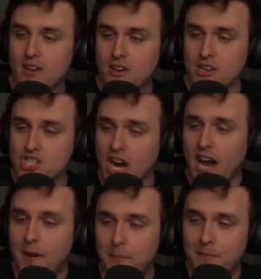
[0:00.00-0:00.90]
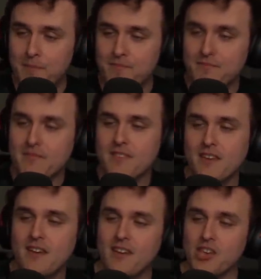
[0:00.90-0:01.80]
Good job!
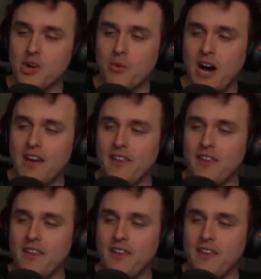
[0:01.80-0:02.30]
You won!